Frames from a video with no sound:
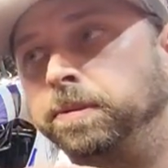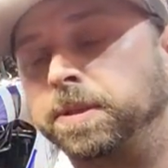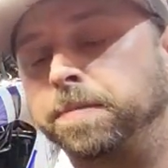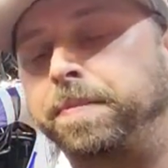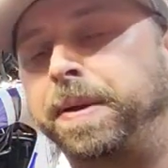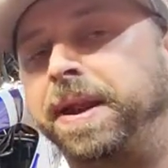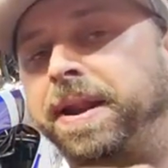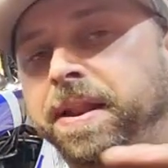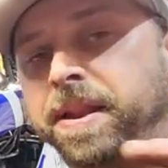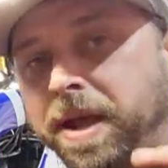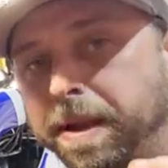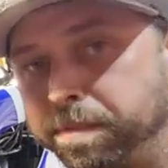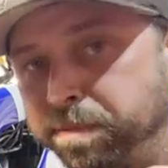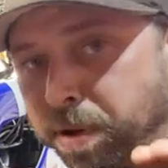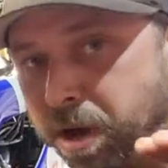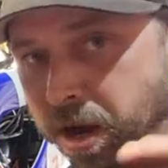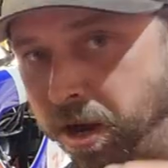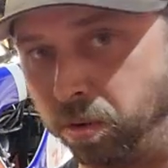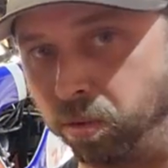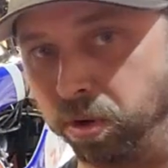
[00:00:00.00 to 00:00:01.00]
depending on
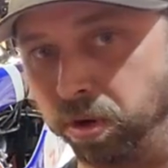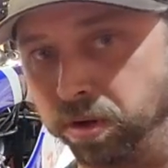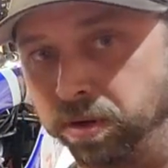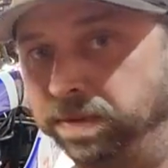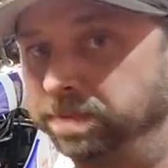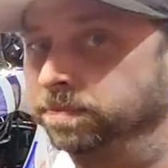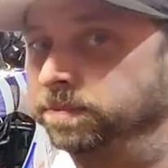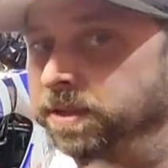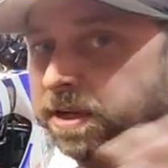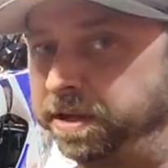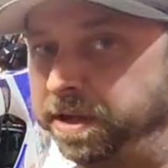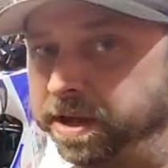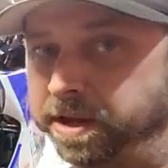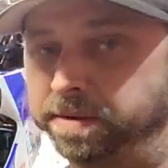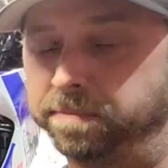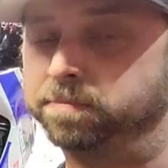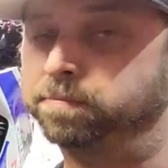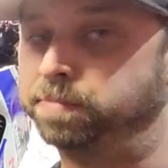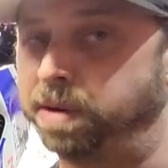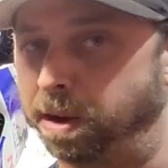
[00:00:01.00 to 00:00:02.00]
power.
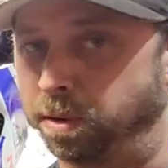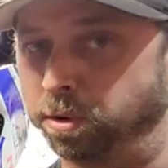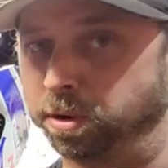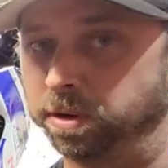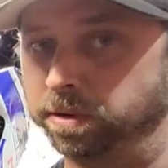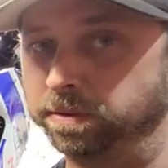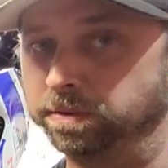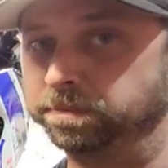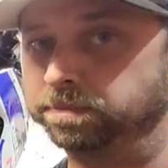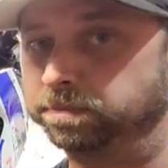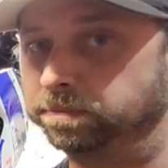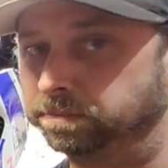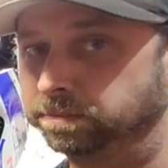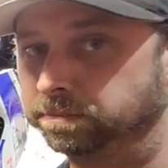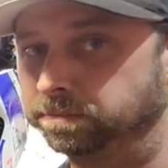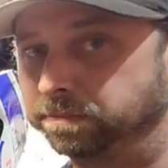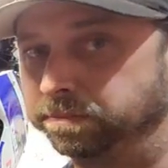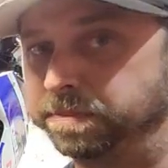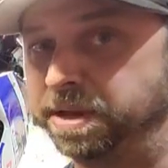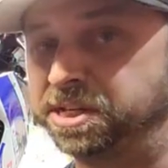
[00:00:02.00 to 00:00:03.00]
Again, power
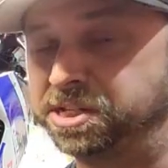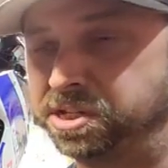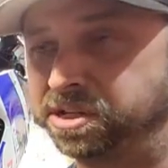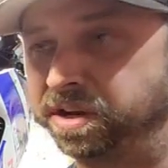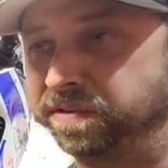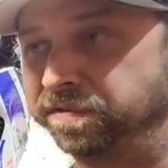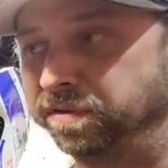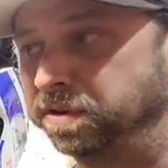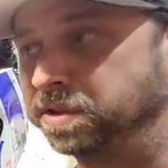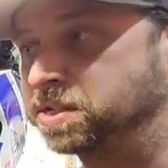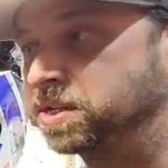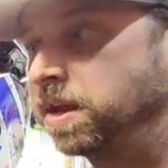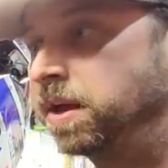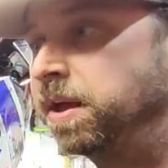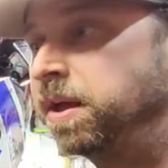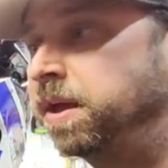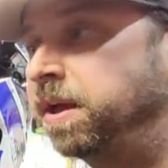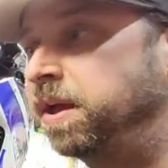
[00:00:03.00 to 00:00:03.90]
makes a difference.